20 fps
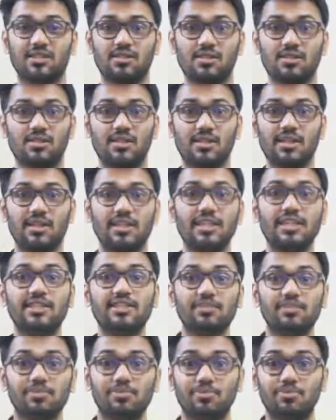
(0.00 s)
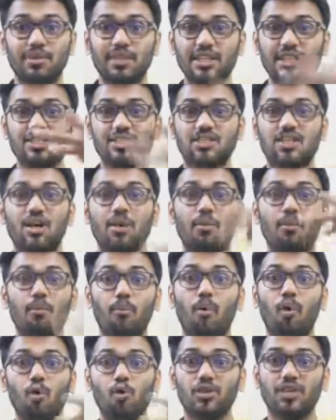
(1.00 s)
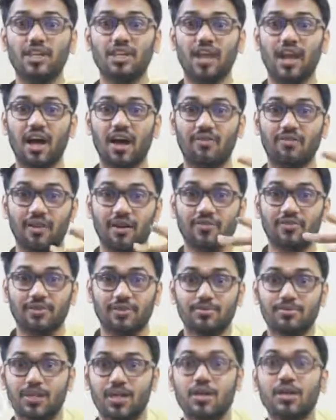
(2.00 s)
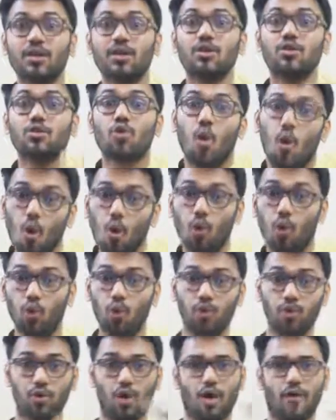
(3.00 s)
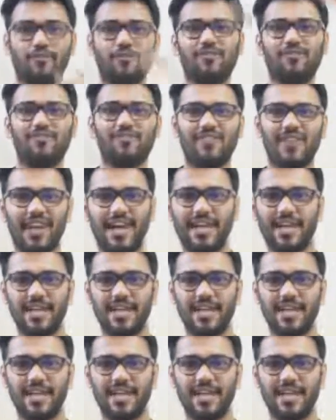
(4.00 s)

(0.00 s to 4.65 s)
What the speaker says: It brings molten lava from the core of the planet.